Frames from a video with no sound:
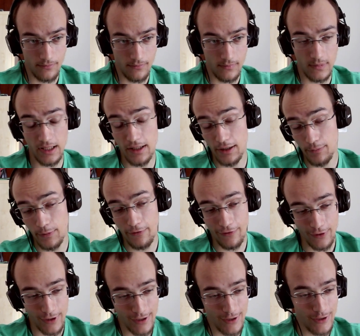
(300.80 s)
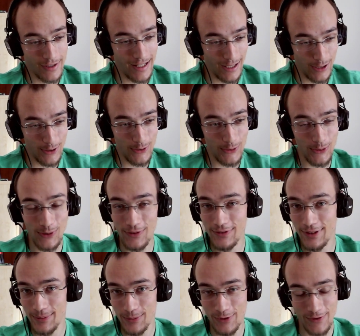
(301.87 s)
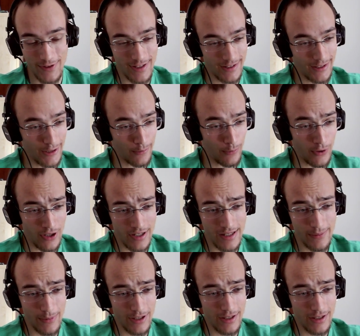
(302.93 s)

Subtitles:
let me first tell you all of the moves that are possible